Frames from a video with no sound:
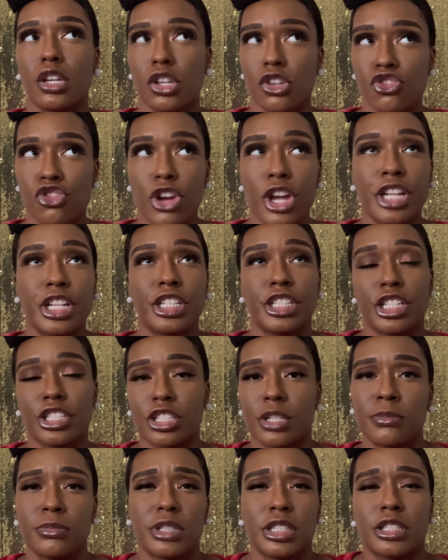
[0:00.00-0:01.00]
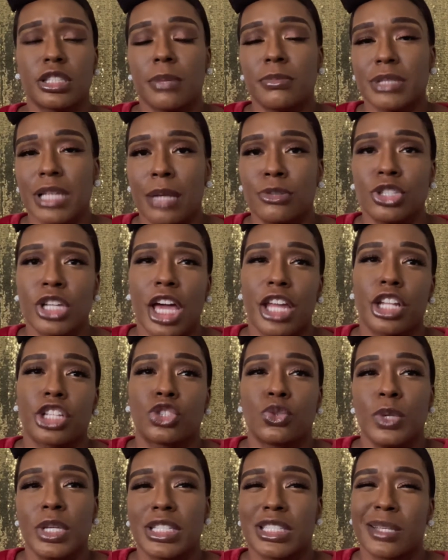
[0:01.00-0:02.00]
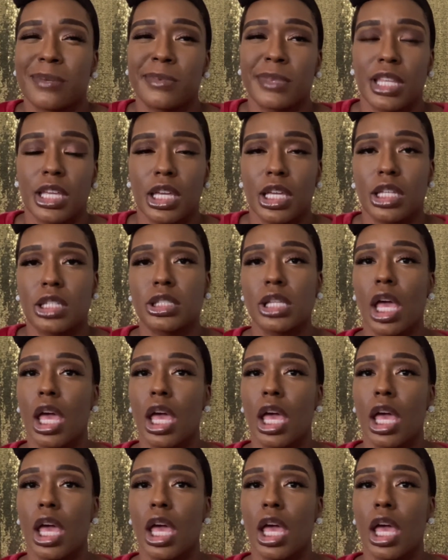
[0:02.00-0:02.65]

Granted, sometimes you got to tweak some things.